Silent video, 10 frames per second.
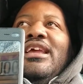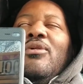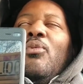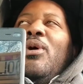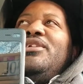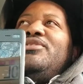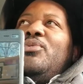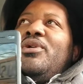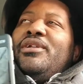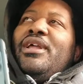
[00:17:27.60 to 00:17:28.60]
what is the
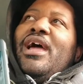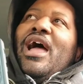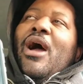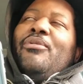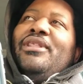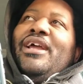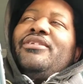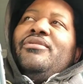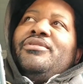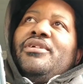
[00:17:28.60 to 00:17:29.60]
word I would like
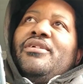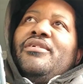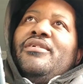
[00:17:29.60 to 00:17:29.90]
to use here?